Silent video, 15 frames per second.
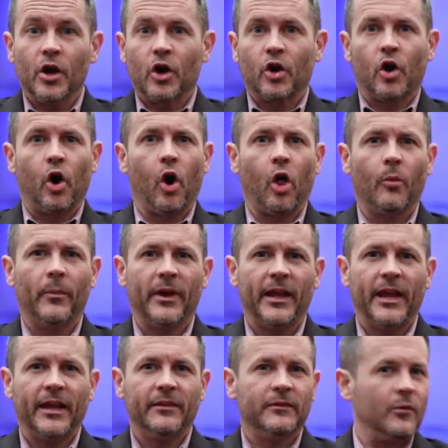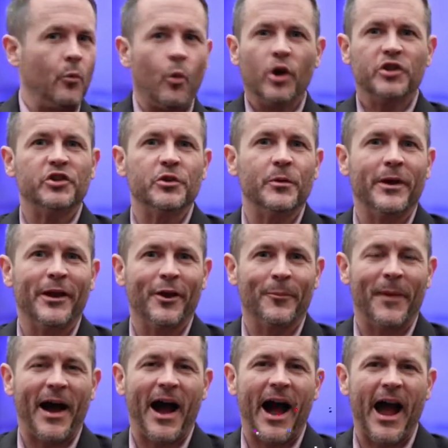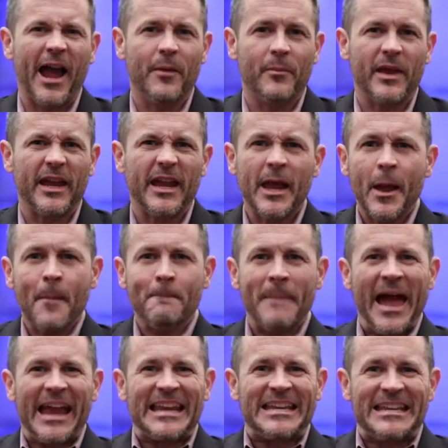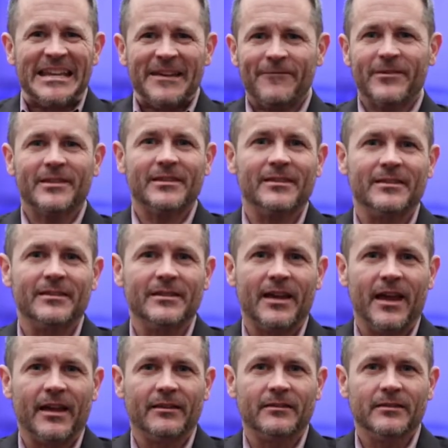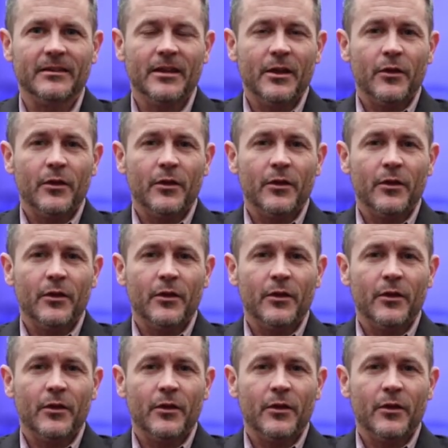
culminates in what you hear behind me. Magnificent sets.